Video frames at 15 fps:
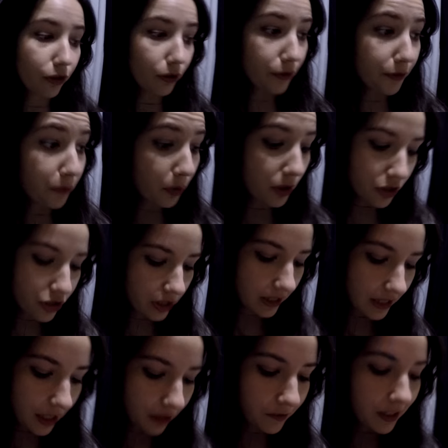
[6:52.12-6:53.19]
go and wash it
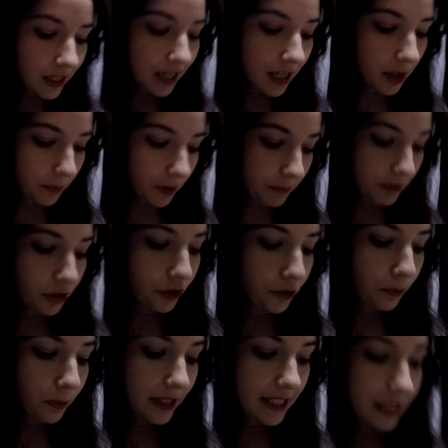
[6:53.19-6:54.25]
now, but I'm
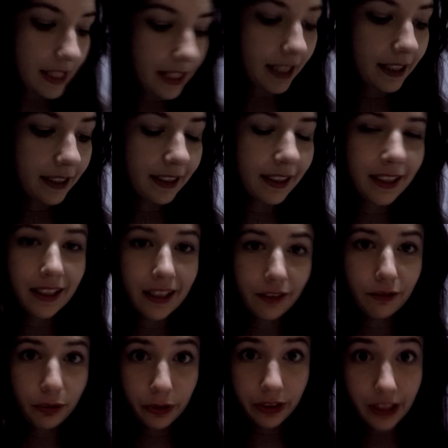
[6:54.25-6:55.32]
just waiting
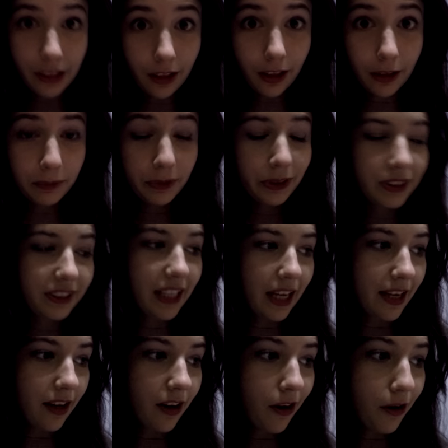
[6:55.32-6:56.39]
for the alarm to
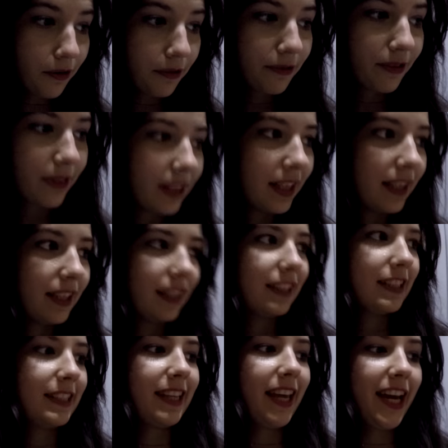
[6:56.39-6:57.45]
set off.
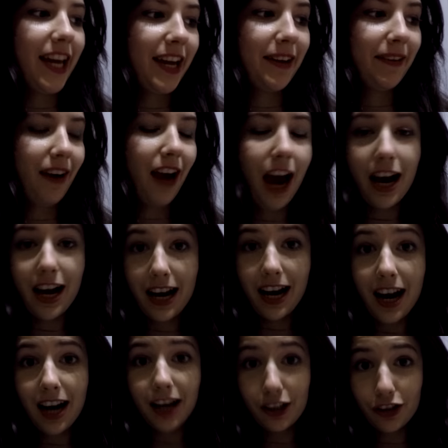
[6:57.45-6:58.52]
So
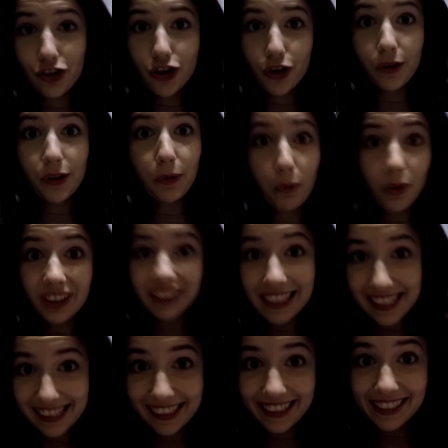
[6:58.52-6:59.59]
I'll show you what
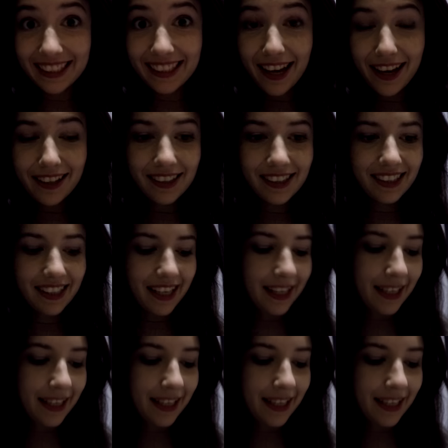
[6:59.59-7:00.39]
Gusgus does.